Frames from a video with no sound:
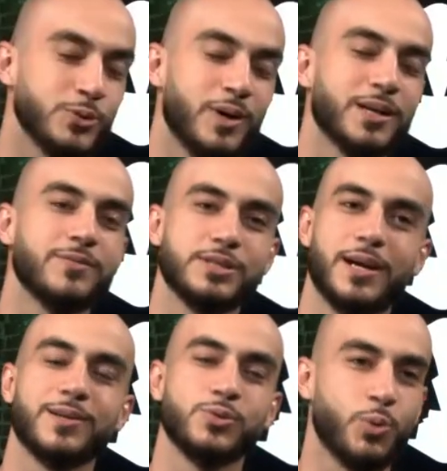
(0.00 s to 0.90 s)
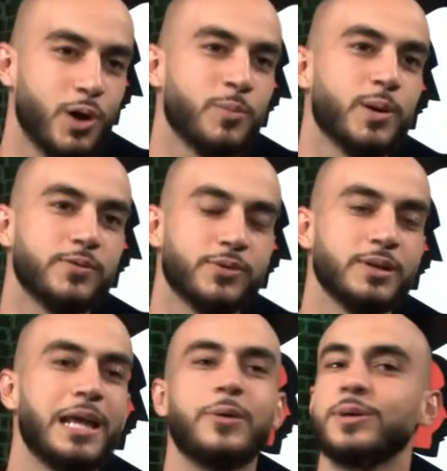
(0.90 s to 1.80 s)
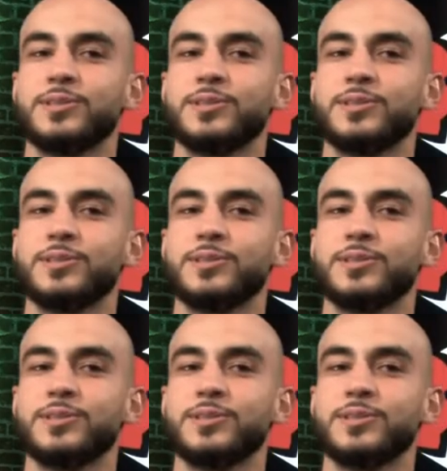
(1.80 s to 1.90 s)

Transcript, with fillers: wanna give a shout out to Walmart for allowing us